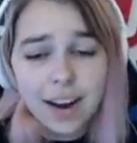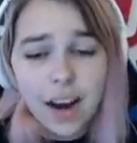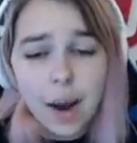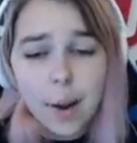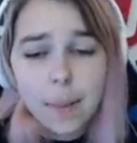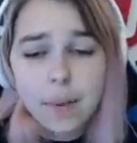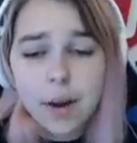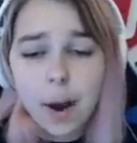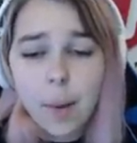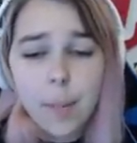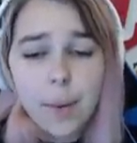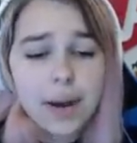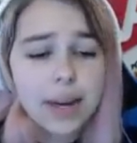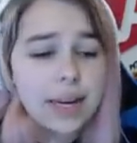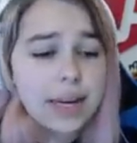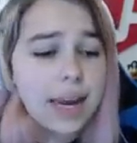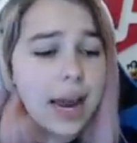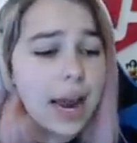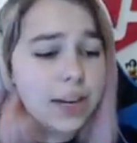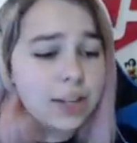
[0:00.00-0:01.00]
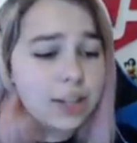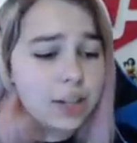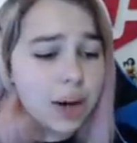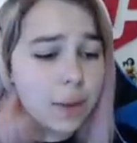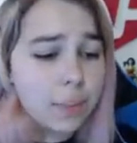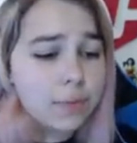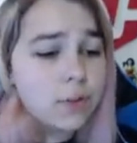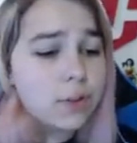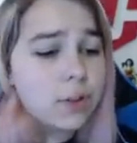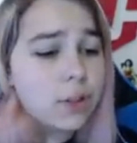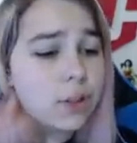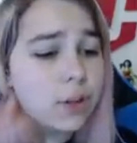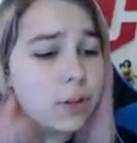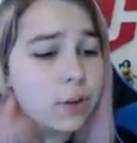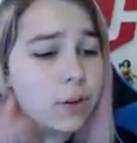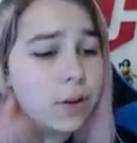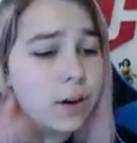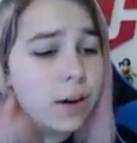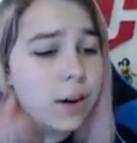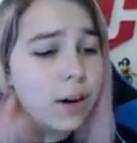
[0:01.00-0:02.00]
I'm coming to catch up to
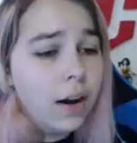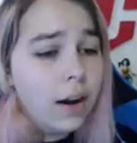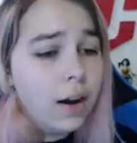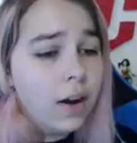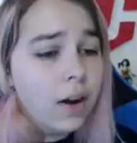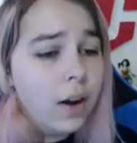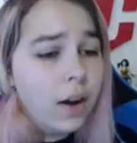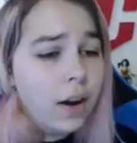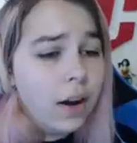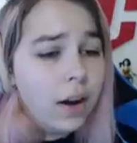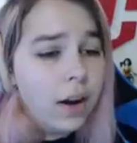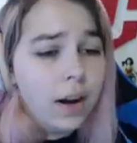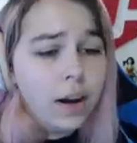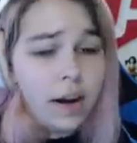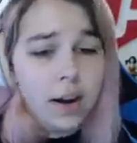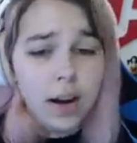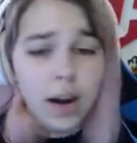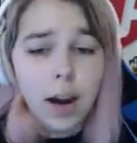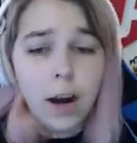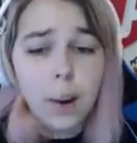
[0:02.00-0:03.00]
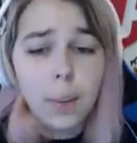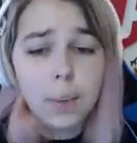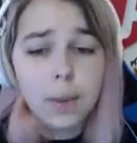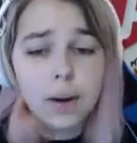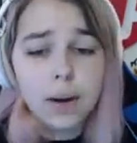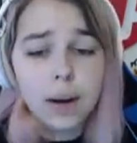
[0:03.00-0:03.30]
you. I'm, yeah.